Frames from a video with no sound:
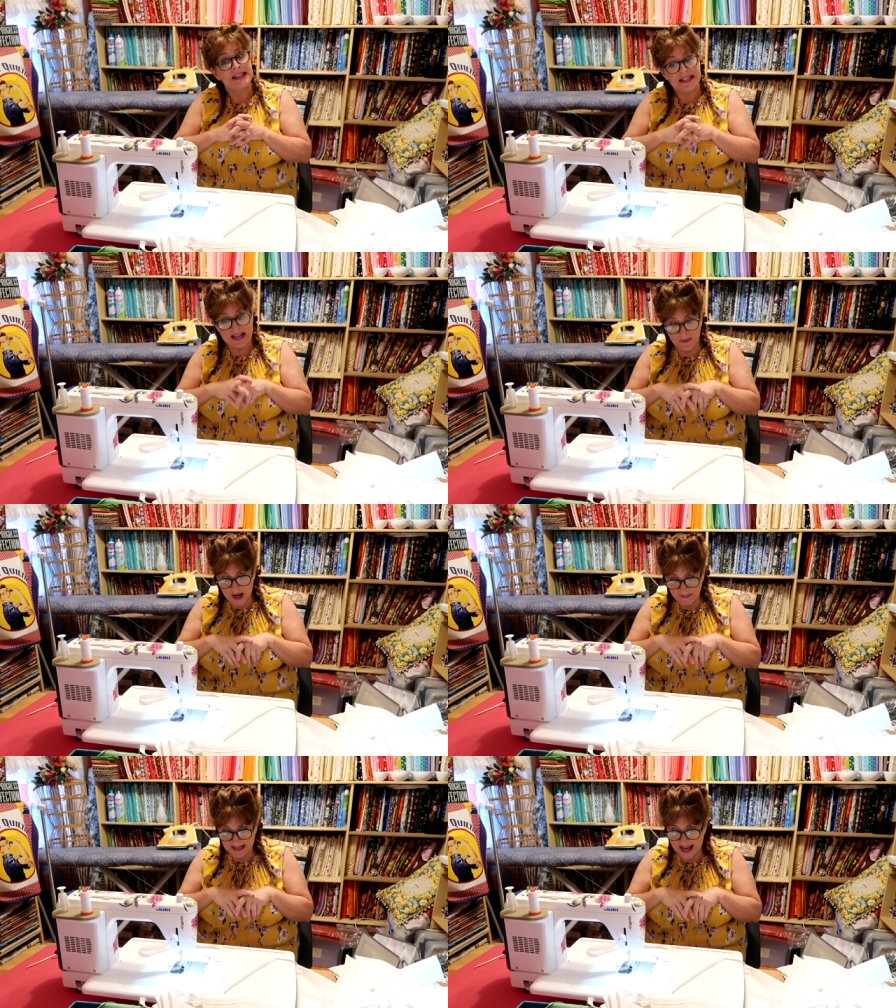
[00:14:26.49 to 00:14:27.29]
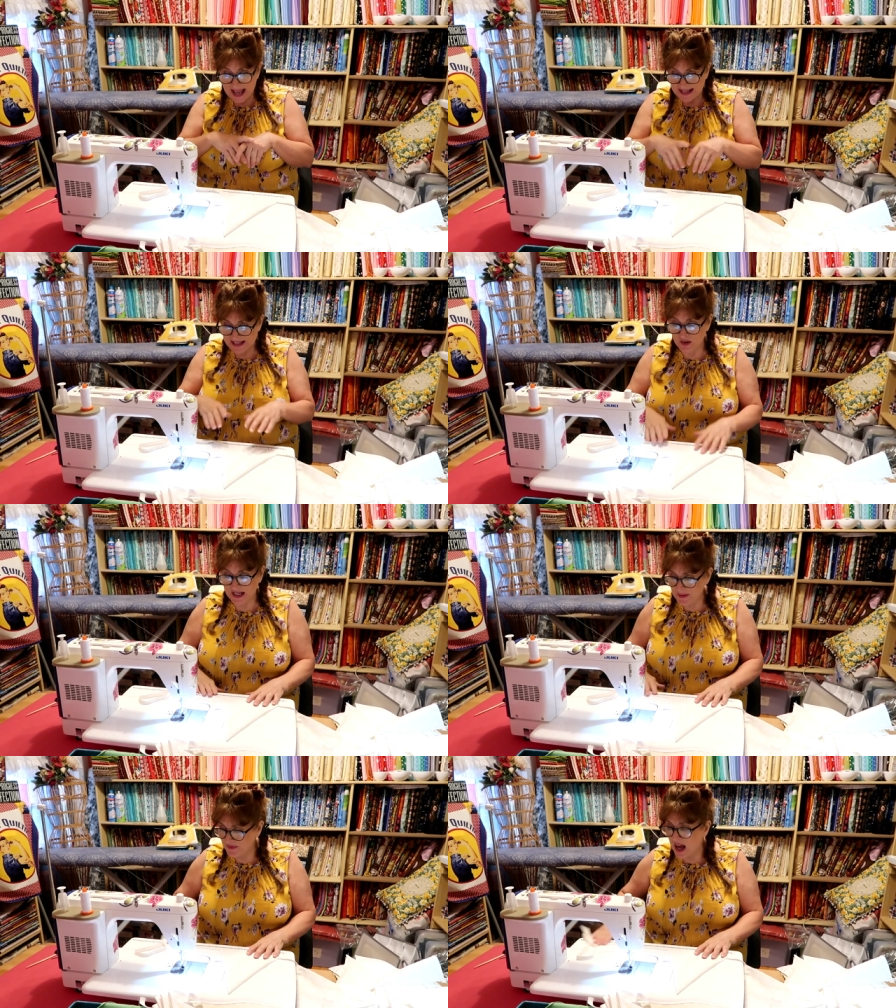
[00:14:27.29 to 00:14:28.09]
So um, yeah, so
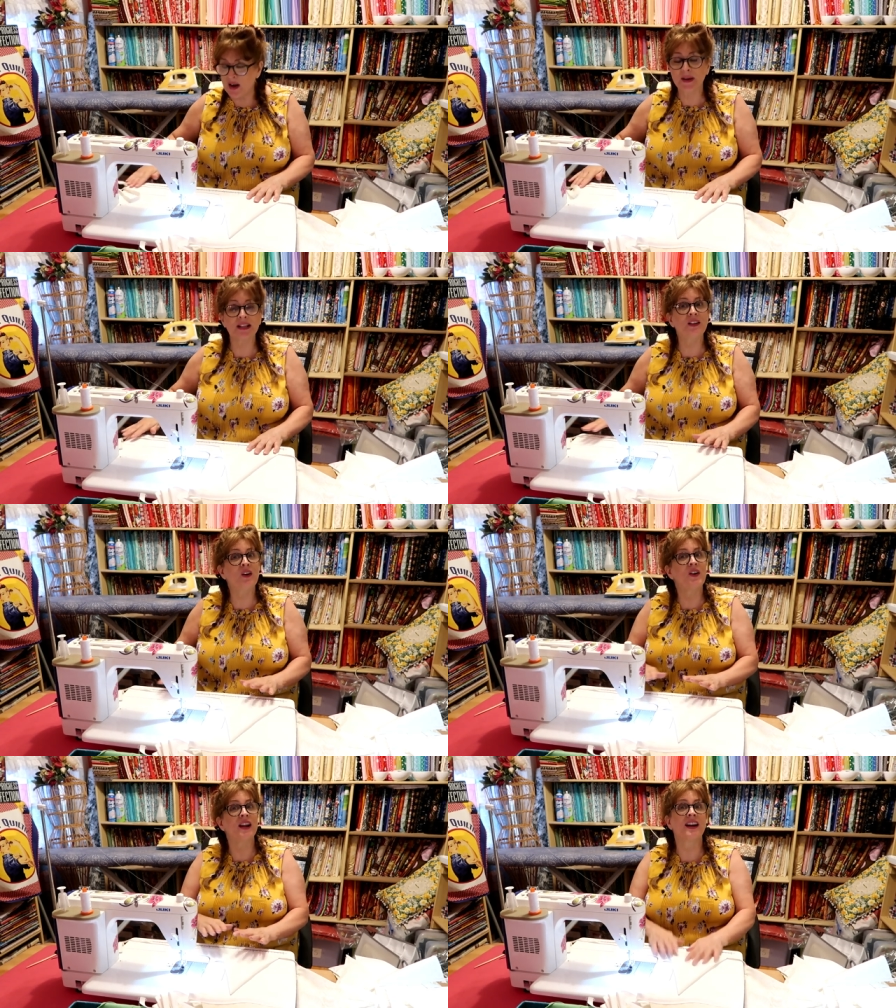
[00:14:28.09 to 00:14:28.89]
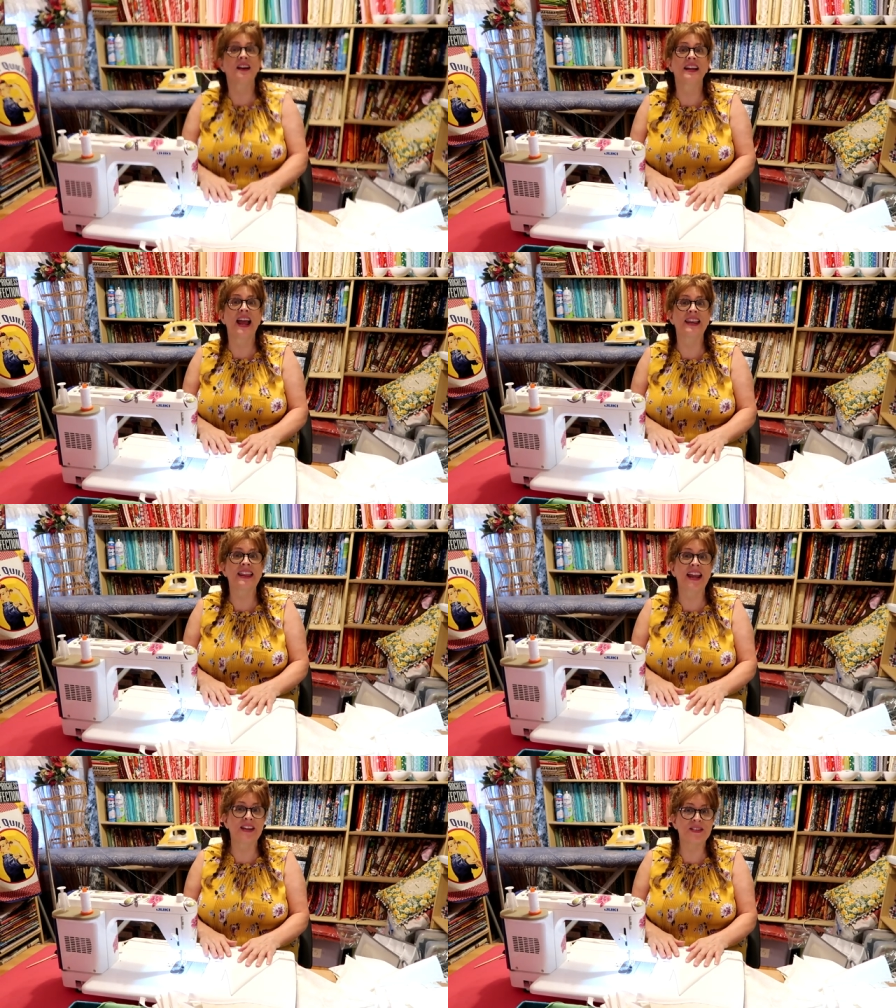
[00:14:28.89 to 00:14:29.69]
keep following along. And again,
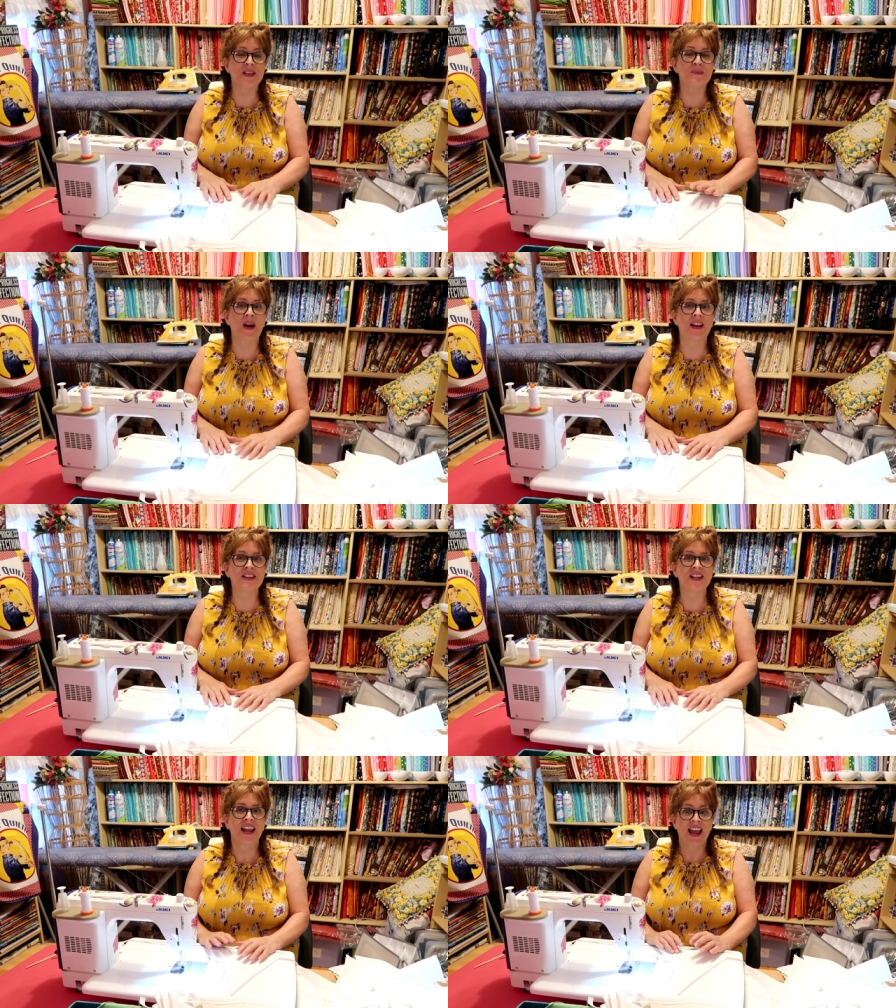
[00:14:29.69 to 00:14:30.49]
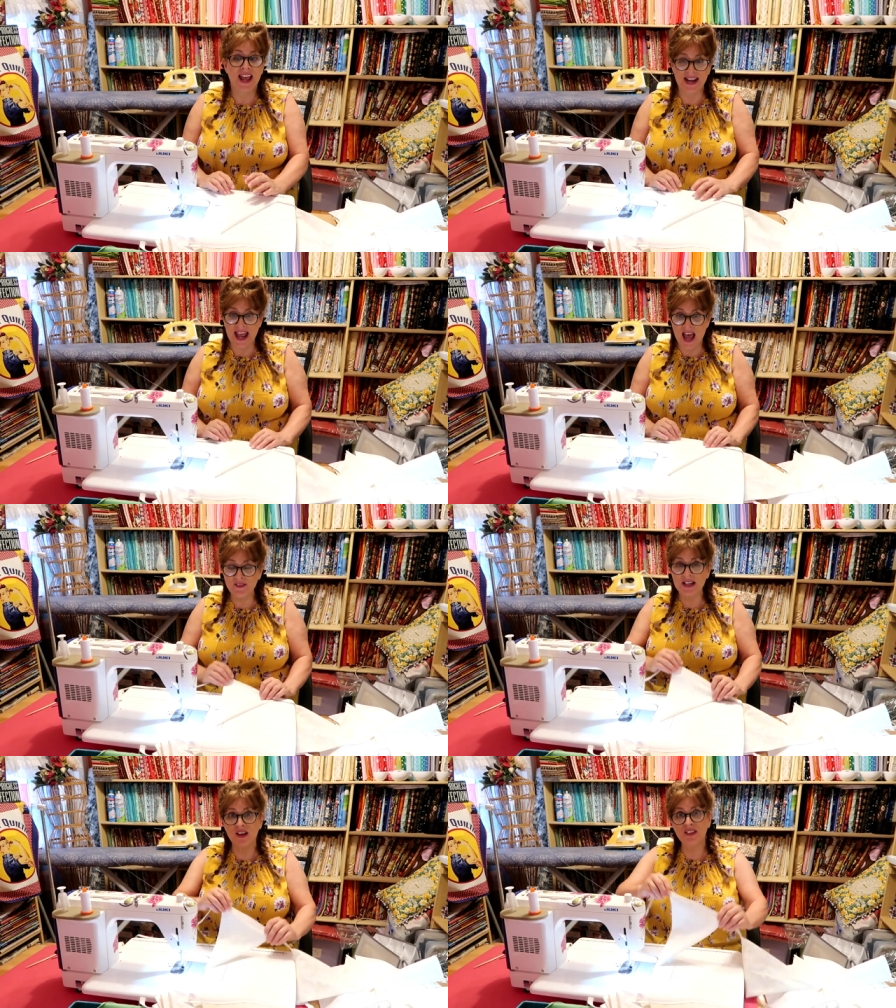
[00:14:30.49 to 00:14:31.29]
thank you so much. And
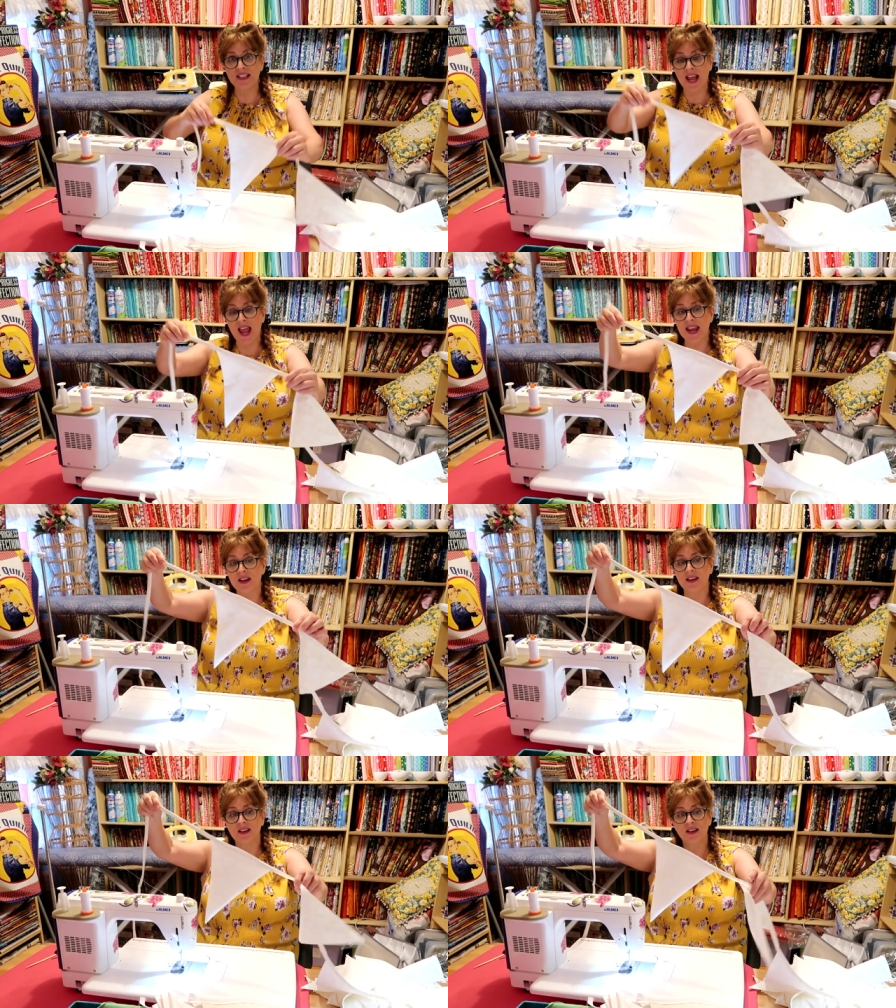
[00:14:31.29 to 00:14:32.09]
have a lovely day.